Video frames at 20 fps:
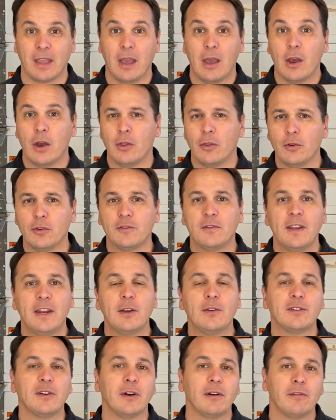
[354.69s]
Those
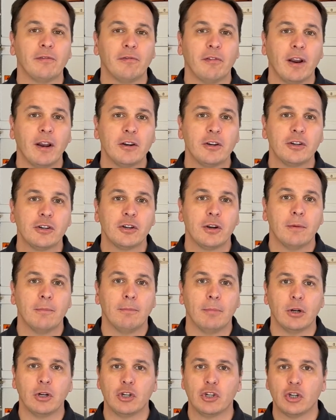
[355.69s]
videos are in French,
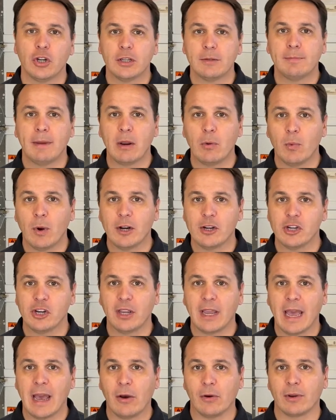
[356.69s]
but just by watching
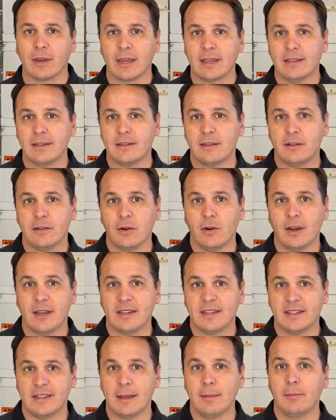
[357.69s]
how Christian
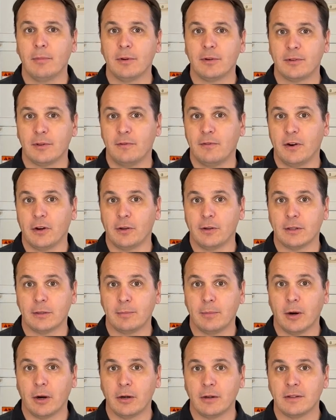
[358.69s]
assembles the various
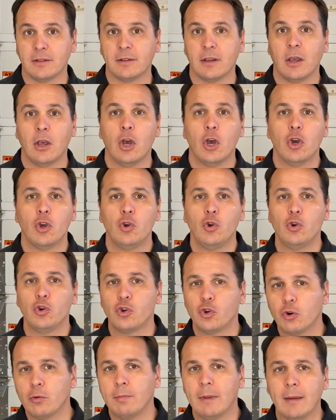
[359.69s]
parts, you
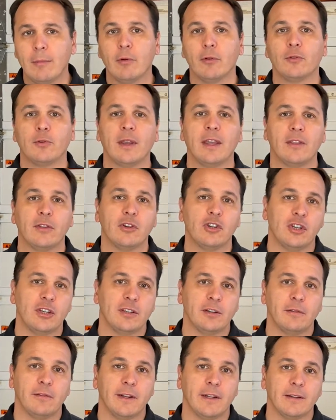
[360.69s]
should be able to get the
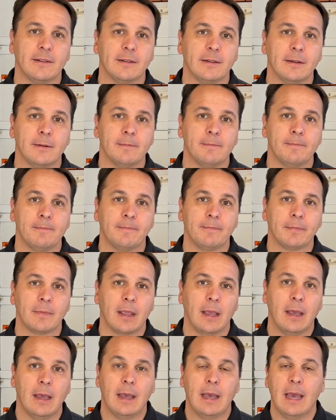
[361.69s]
gist of it.
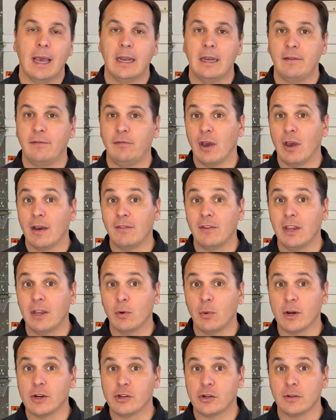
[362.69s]
And if any
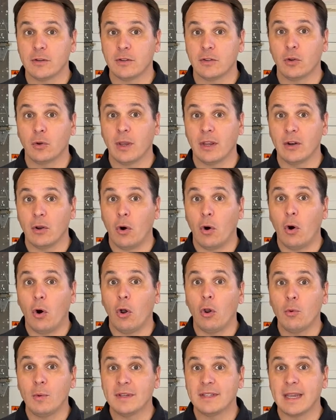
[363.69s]
questions, you can
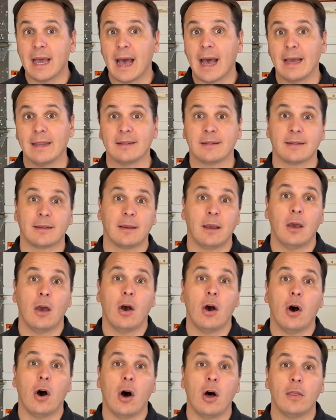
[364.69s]
always ask
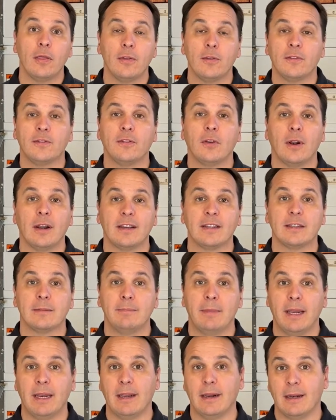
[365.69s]
on the Solex
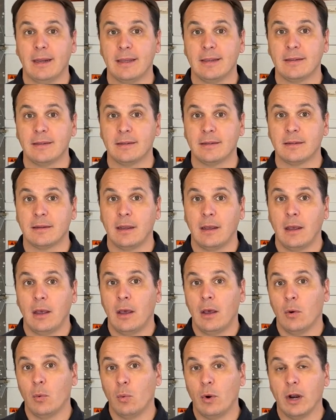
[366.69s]
mailing list,
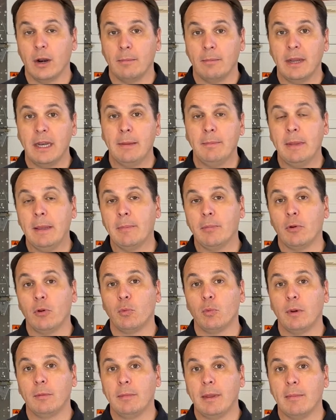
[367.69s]
where many people
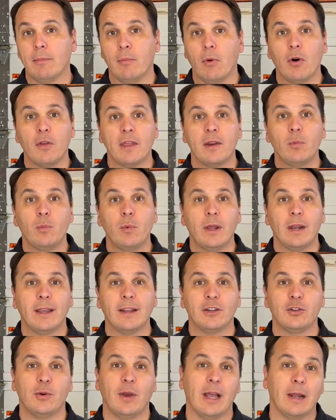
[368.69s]
will be more than willing
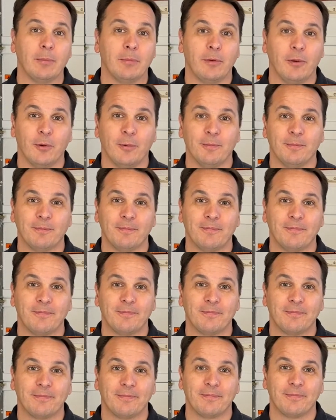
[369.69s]
to help you.
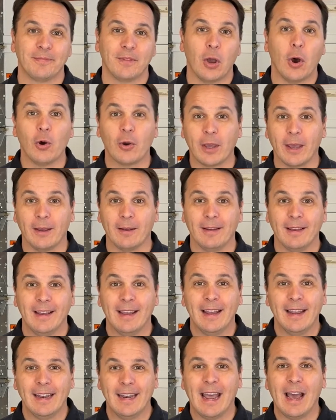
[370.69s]
Okay,
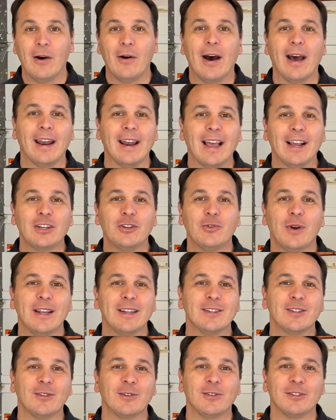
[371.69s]
now I'd like to
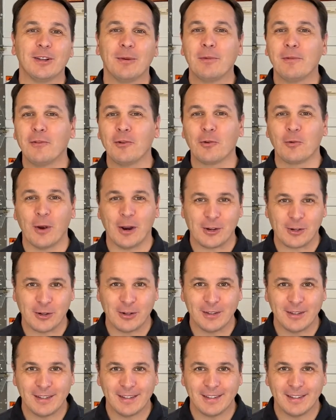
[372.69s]
answer some of your
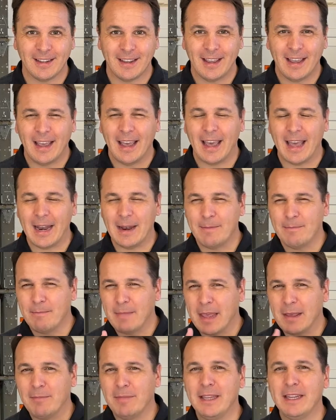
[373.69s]
questions and
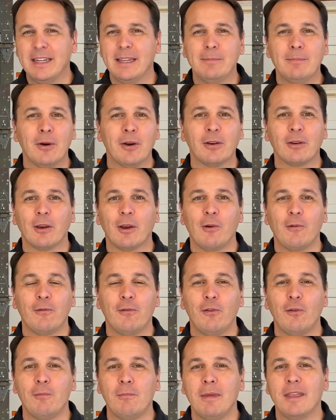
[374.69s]
maybe debunk a
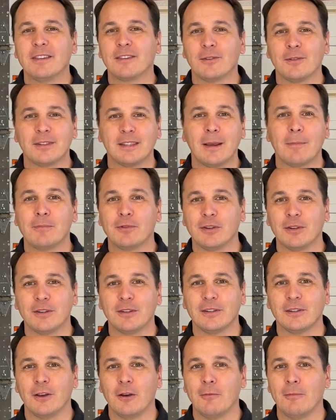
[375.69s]
few
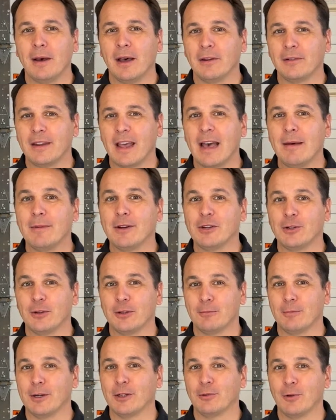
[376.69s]
misconceptions about amateur
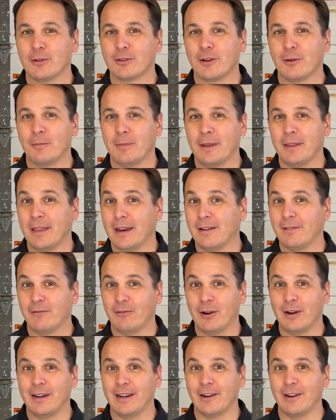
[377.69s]
spectroscopy that I've read in